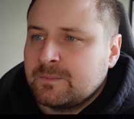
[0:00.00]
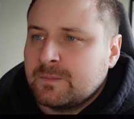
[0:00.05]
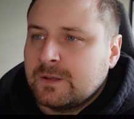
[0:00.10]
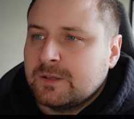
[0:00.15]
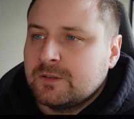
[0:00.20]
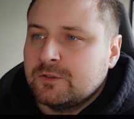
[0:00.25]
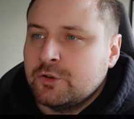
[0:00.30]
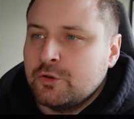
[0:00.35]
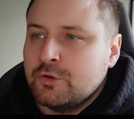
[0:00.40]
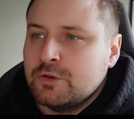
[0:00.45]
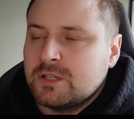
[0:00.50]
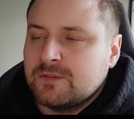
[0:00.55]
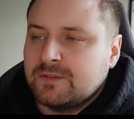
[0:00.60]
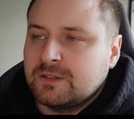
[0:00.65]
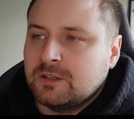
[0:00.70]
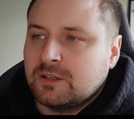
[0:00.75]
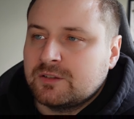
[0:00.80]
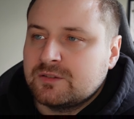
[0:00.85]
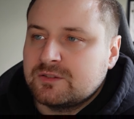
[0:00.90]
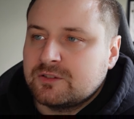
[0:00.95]
News of
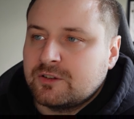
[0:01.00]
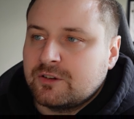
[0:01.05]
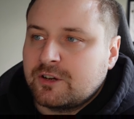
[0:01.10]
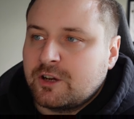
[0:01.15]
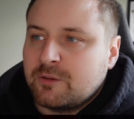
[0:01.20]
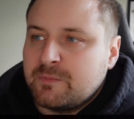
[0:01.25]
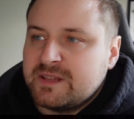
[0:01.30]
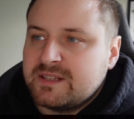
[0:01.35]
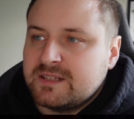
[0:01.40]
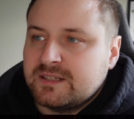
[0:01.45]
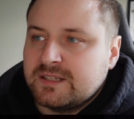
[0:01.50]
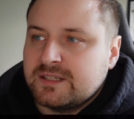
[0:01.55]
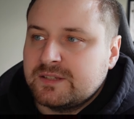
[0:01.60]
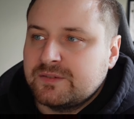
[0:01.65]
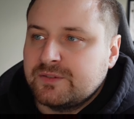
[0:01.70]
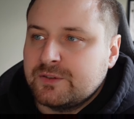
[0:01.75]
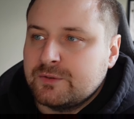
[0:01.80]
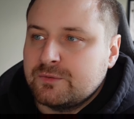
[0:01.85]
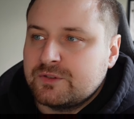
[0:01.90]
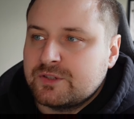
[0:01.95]
Alonso committing his
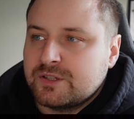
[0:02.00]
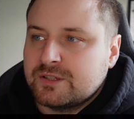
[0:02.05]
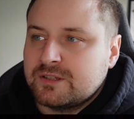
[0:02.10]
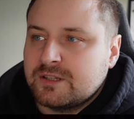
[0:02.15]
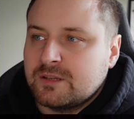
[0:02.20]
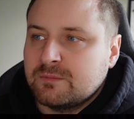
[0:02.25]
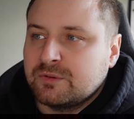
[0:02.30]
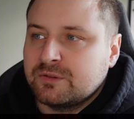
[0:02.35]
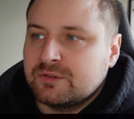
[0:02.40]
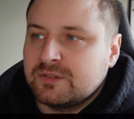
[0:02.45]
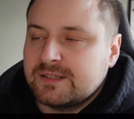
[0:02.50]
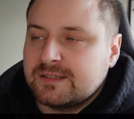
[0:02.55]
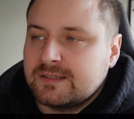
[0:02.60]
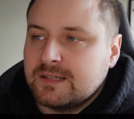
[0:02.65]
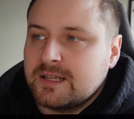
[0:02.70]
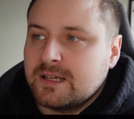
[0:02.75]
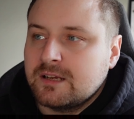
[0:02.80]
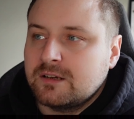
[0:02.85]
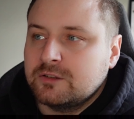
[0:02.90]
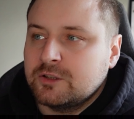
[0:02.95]
future to the
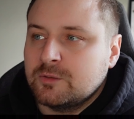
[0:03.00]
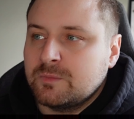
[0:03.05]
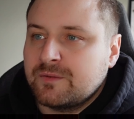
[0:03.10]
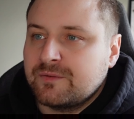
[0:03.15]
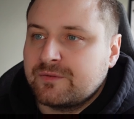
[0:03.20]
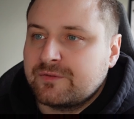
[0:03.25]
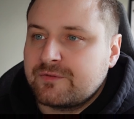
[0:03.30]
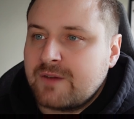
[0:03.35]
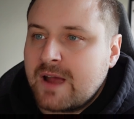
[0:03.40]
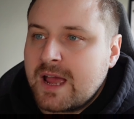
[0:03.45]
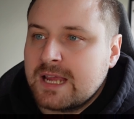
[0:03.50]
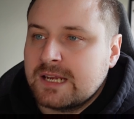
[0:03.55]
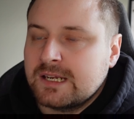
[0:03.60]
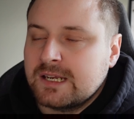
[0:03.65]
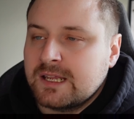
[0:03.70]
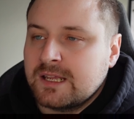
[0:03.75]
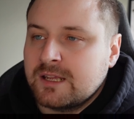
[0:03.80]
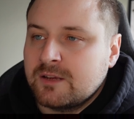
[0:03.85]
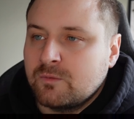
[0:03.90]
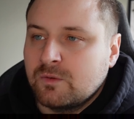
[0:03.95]
Bundesliga club on
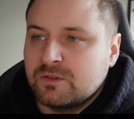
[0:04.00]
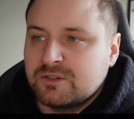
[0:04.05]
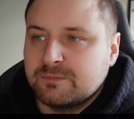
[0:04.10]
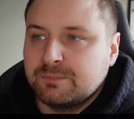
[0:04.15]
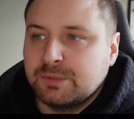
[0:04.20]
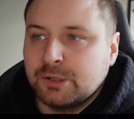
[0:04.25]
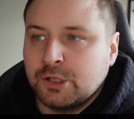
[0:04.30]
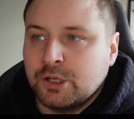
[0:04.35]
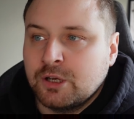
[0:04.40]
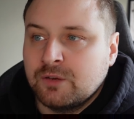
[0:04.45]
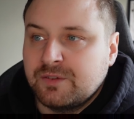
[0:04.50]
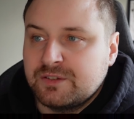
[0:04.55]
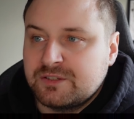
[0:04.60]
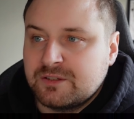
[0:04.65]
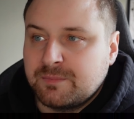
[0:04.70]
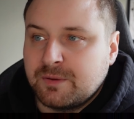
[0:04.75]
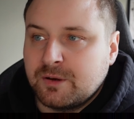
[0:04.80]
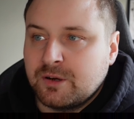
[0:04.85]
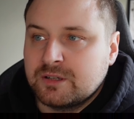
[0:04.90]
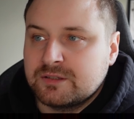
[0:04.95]
Friday was a blow for
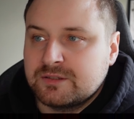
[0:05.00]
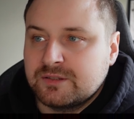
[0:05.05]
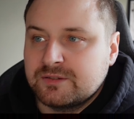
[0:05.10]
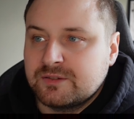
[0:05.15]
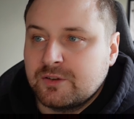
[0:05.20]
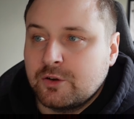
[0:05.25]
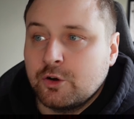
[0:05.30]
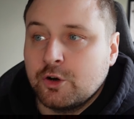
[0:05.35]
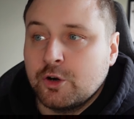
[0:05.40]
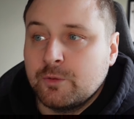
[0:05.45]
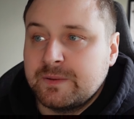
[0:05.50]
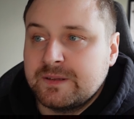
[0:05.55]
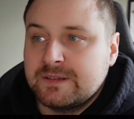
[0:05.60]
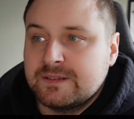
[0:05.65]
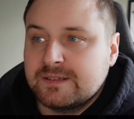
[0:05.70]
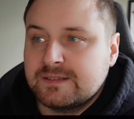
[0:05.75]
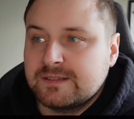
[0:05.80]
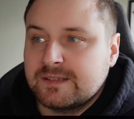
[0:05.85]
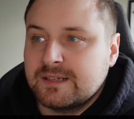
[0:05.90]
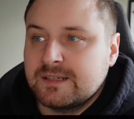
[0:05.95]
supporters hoping
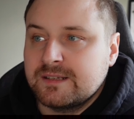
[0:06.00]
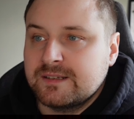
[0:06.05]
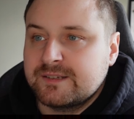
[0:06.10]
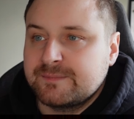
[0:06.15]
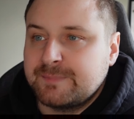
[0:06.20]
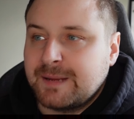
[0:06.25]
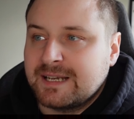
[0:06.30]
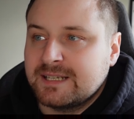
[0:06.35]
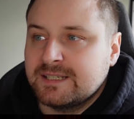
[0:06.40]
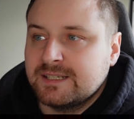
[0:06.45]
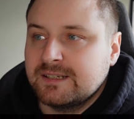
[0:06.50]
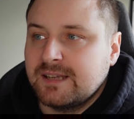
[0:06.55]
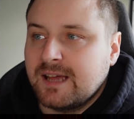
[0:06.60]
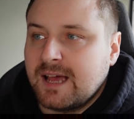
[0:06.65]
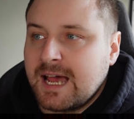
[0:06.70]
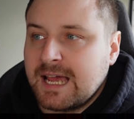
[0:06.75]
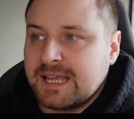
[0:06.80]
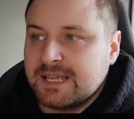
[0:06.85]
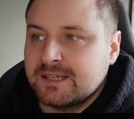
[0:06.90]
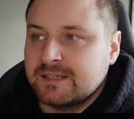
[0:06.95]
to see the Spaniard
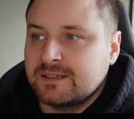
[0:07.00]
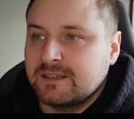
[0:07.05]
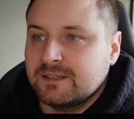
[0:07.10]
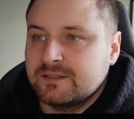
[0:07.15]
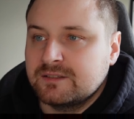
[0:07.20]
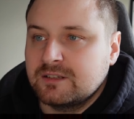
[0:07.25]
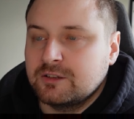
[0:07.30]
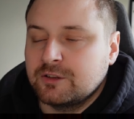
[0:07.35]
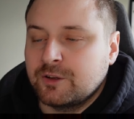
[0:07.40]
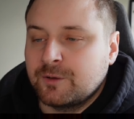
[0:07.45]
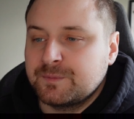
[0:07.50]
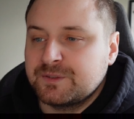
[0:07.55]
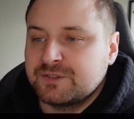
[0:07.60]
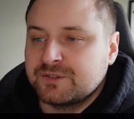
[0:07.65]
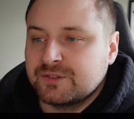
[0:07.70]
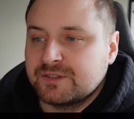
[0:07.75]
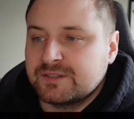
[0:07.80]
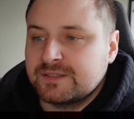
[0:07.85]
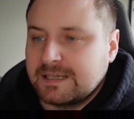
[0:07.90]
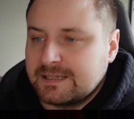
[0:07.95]
hired as Klopp's
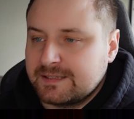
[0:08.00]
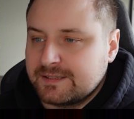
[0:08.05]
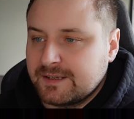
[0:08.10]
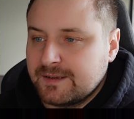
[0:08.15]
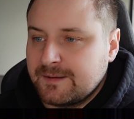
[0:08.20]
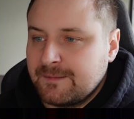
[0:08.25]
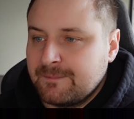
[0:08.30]
successor.